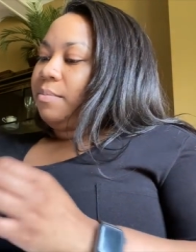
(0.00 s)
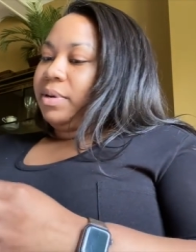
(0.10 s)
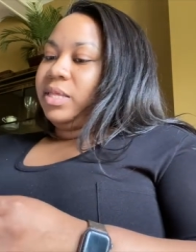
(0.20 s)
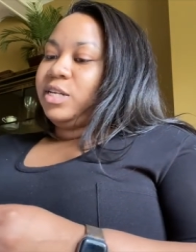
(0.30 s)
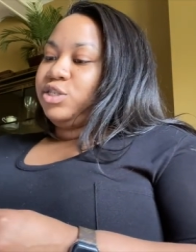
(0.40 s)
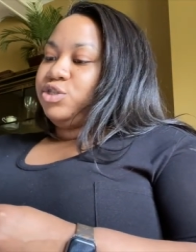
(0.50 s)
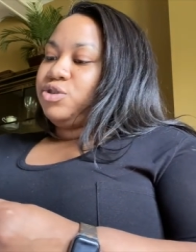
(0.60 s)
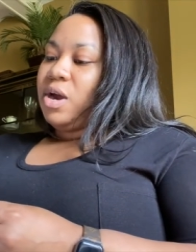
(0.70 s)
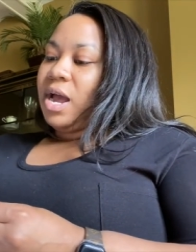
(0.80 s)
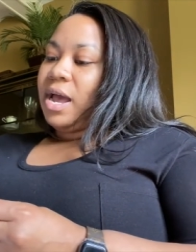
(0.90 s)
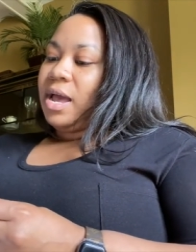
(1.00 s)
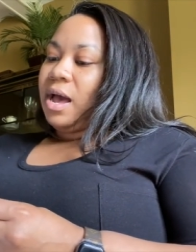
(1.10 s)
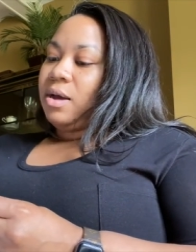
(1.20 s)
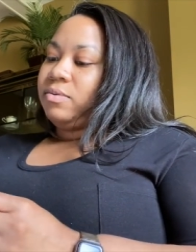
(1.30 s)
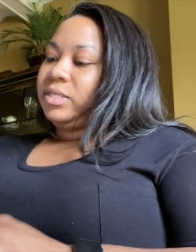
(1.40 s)
But let's try
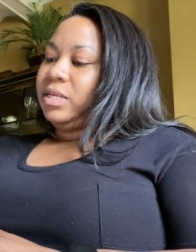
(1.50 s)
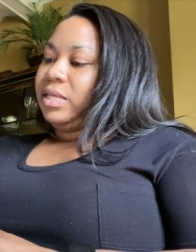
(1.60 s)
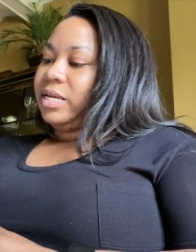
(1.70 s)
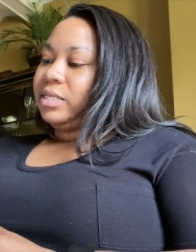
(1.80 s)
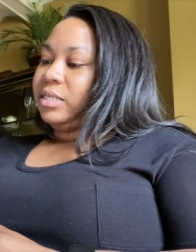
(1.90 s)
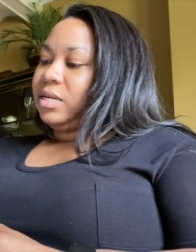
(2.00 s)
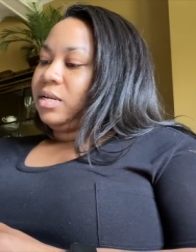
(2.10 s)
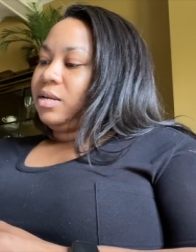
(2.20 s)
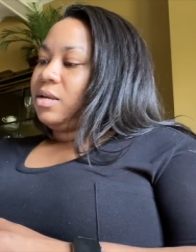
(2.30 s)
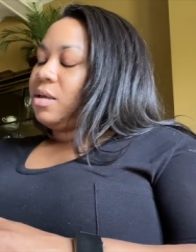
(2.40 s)
Aqua Celestia.